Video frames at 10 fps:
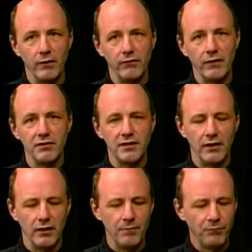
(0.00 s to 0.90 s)
if you've never
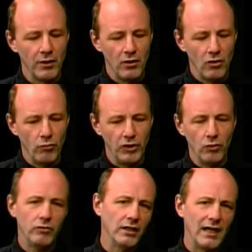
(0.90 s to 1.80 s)
seen it. We
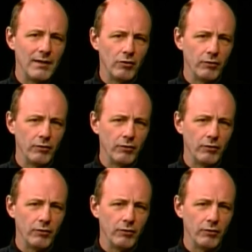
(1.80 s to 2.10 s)
do the library,